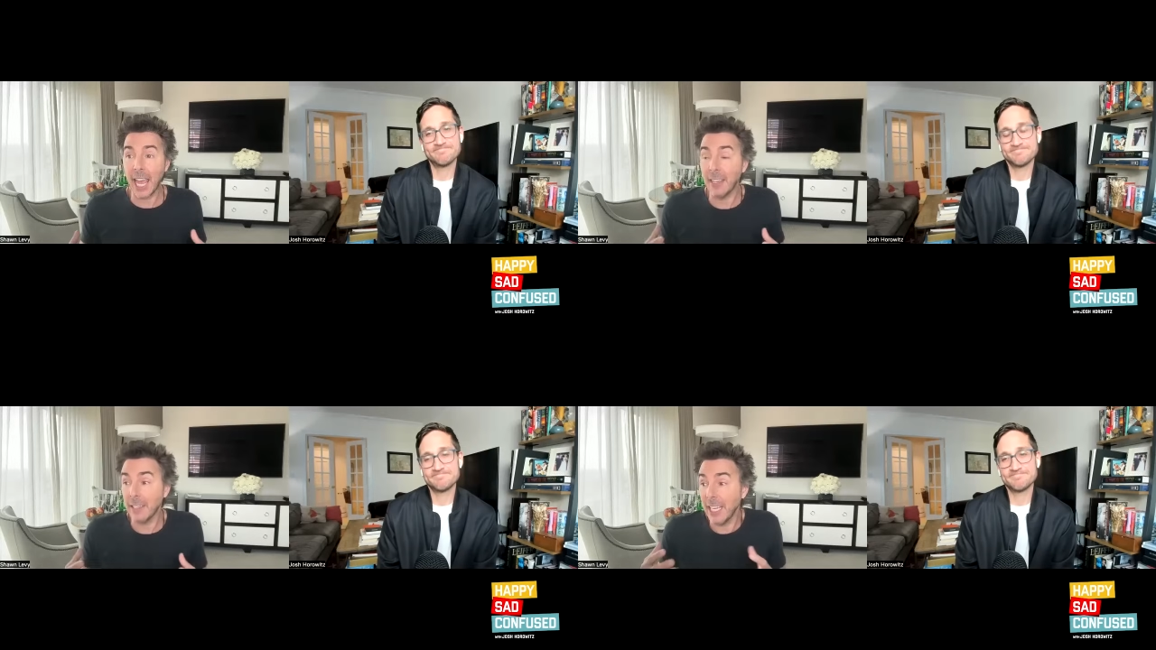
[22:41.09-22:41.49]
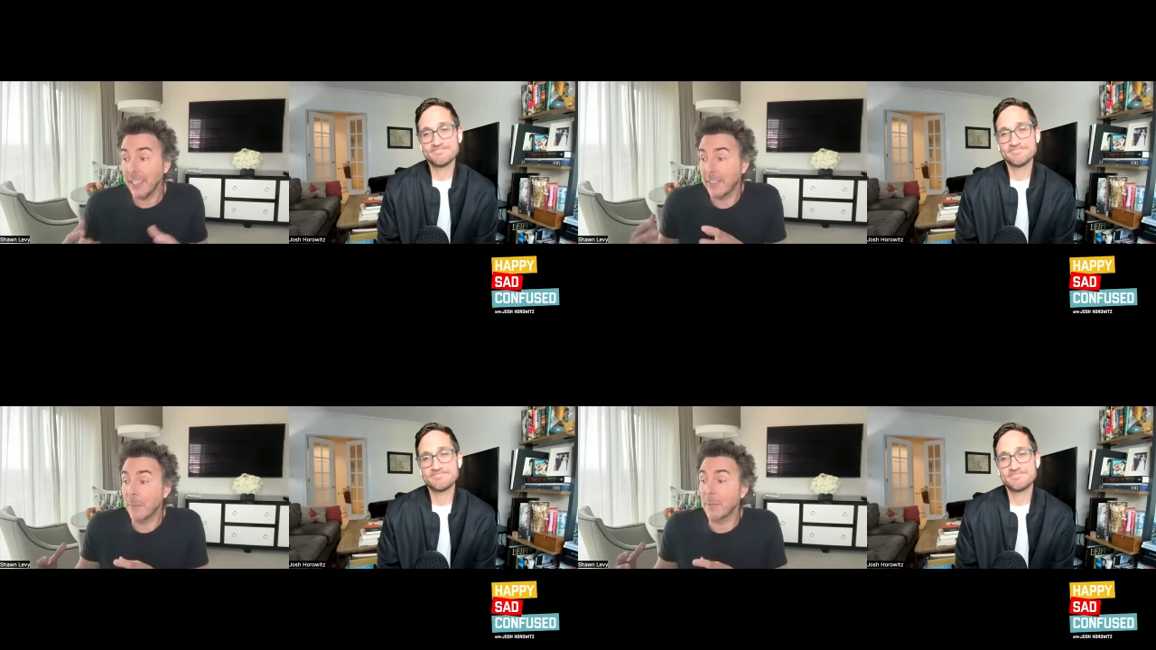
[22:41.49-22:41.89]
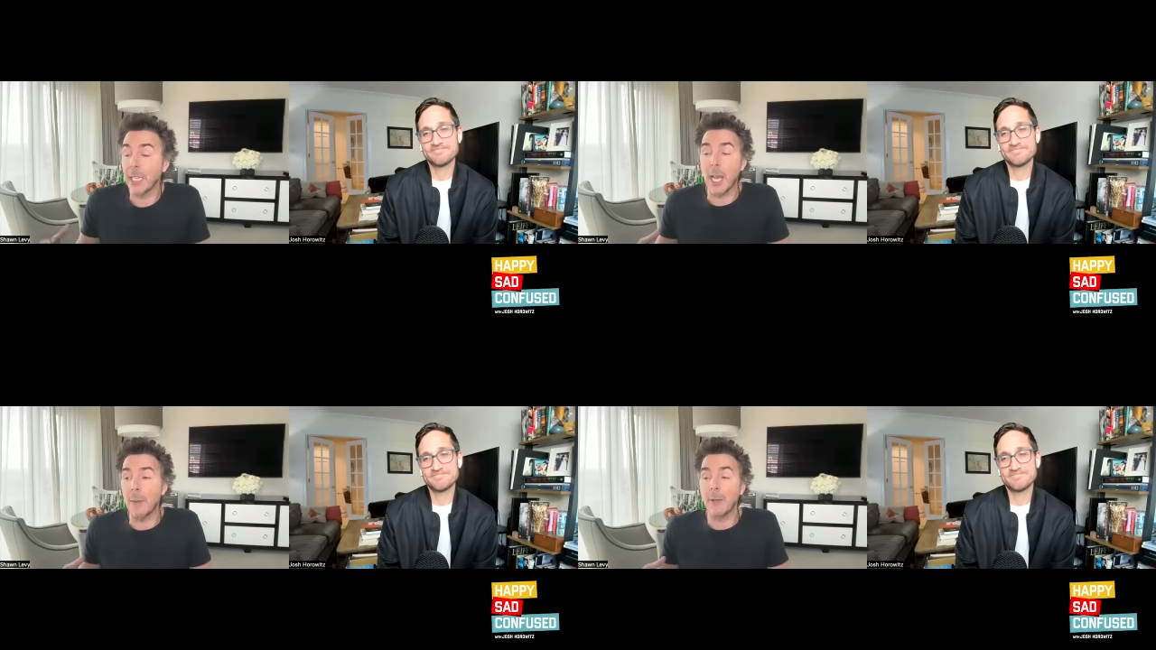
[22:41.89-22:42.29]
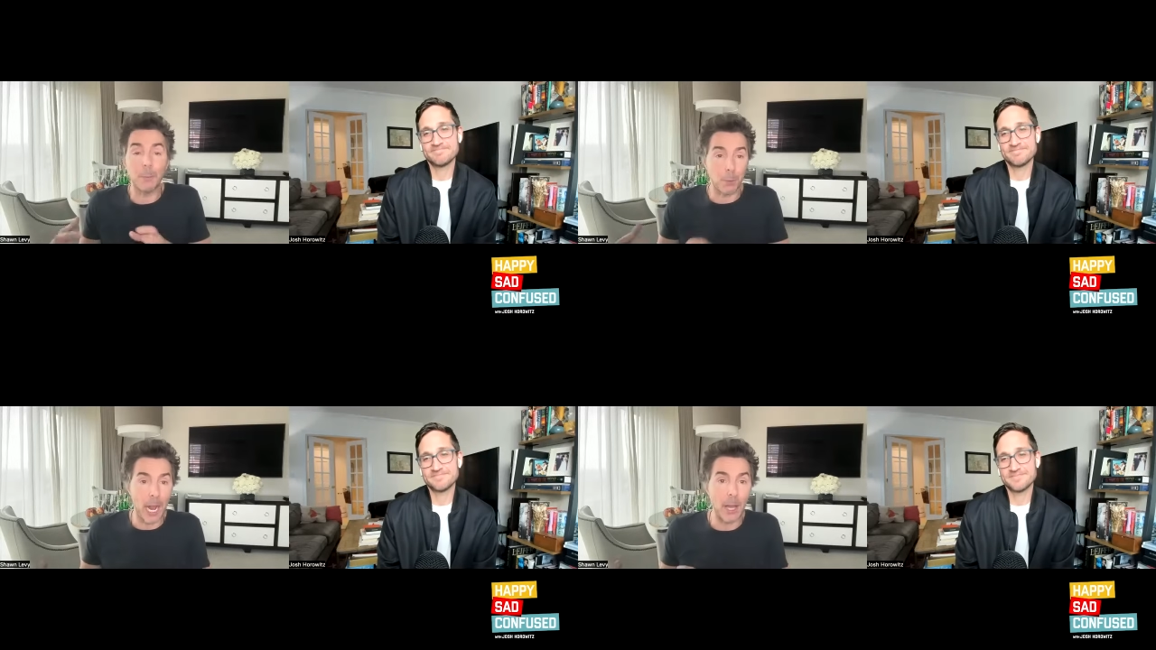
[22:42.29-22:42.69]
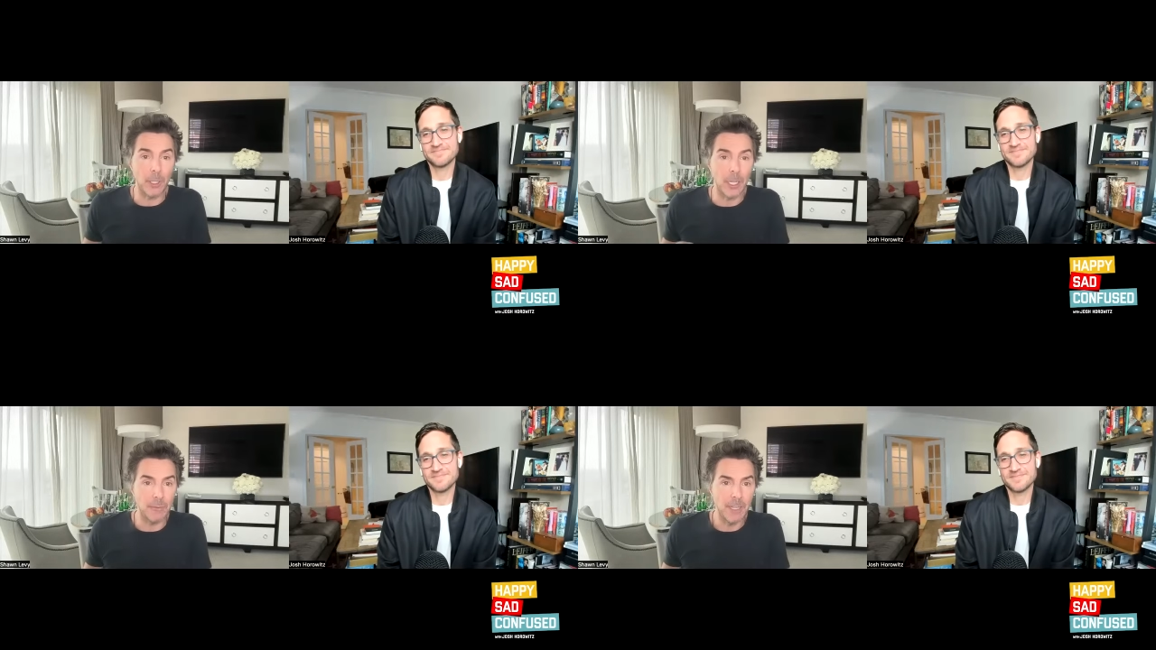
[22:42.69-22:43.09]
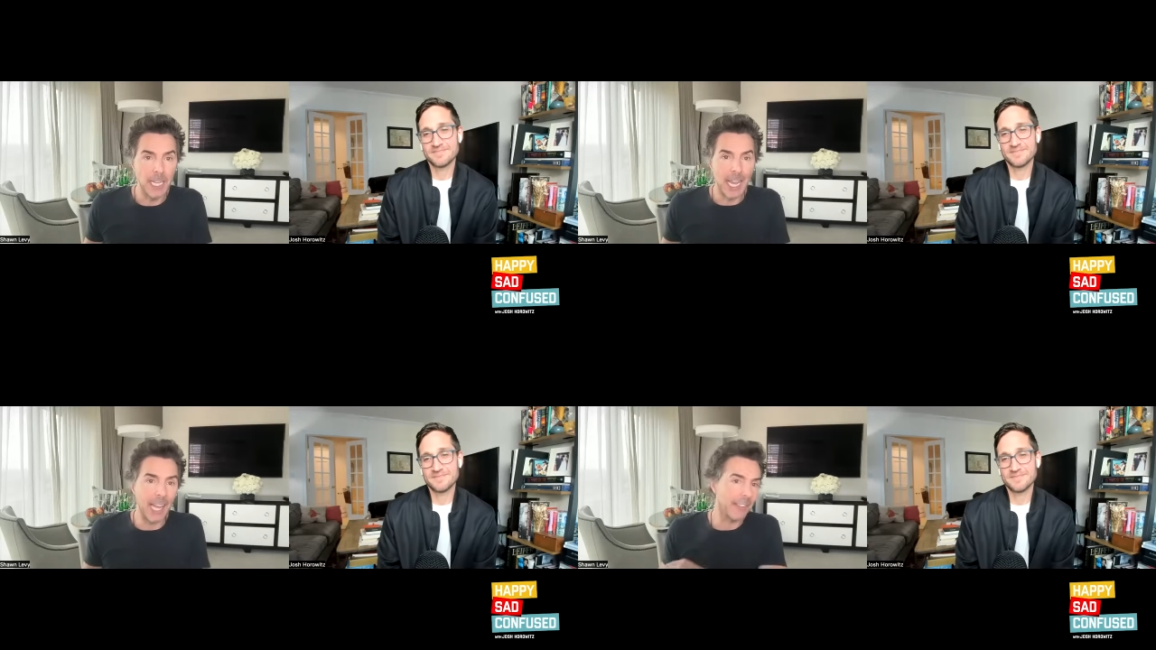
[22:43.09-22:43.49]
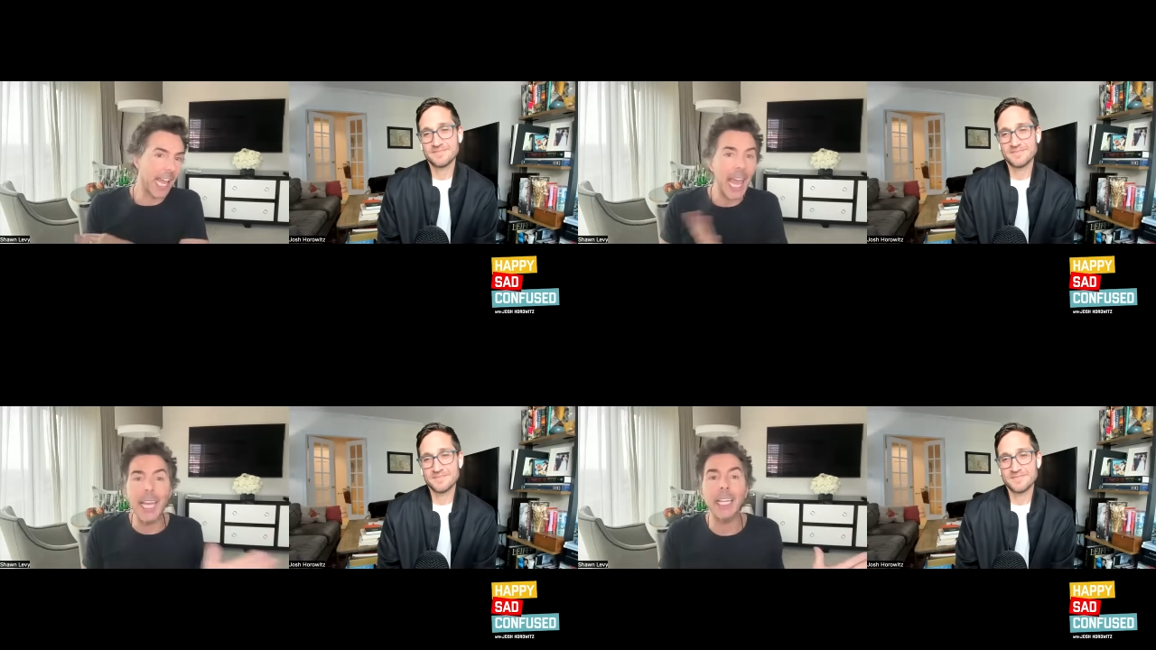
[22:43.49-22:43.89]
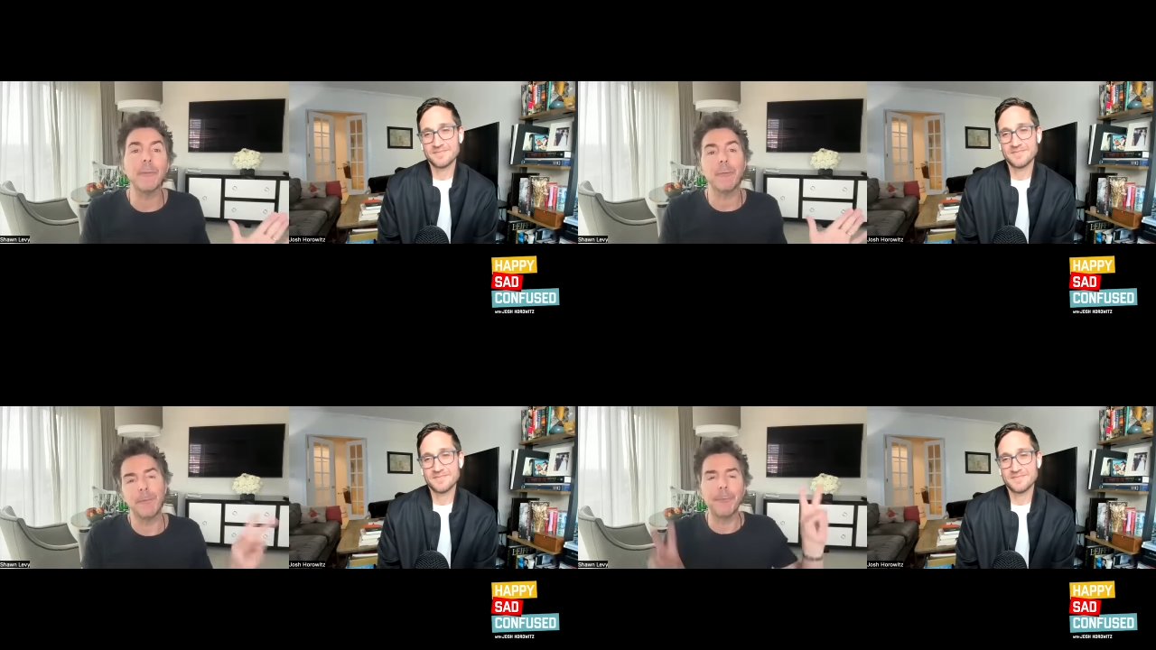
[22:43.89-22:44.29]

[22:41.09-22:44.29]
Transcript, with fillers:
Speaker 1: and it's something I'm as proud of as any